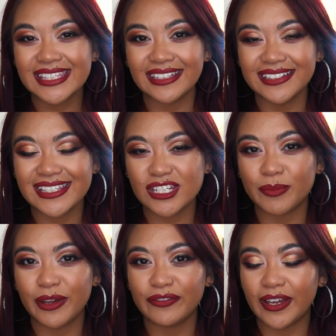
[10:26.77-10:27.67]
settles
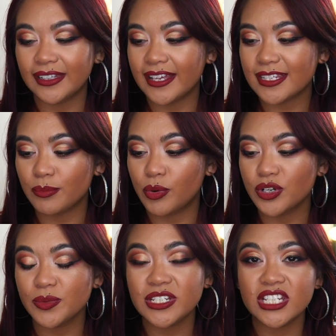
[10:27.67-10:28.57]
into my fine lines and
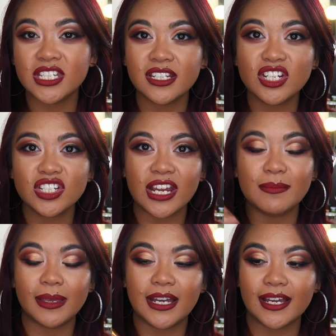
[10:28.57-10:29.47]
pores, which is such a
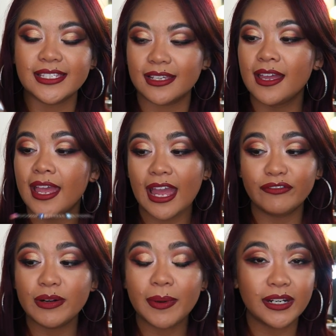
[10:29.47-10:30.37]
shame because
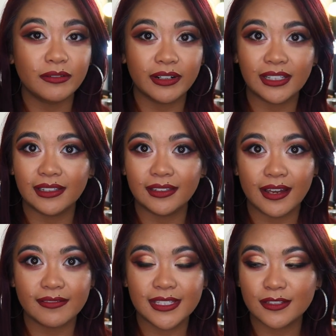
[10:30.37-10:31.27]
everybody really
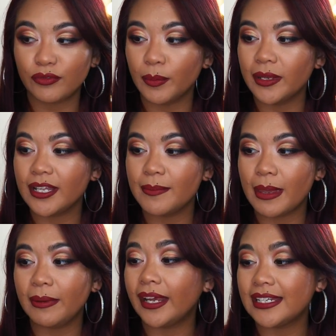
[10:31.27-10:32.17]
loves this formula.
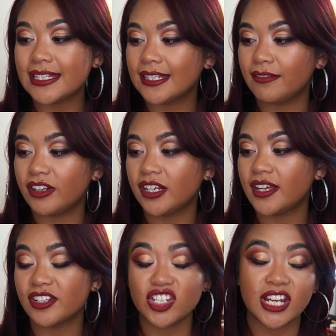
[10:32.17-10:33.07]
Maybe I need to give it
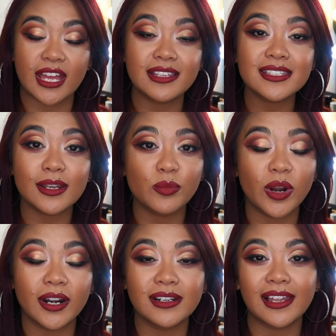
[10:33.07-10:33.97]
another chance and
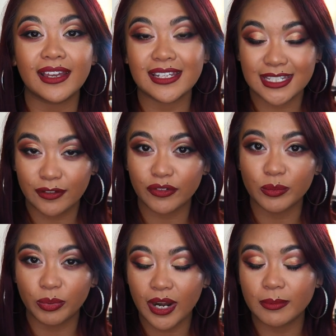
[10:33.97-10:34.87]
wear like a
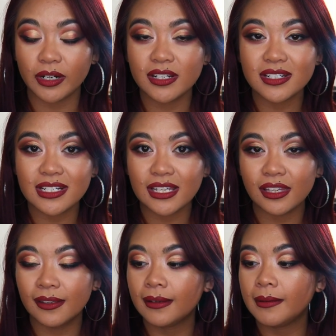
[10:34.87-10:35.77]
different primer underneath.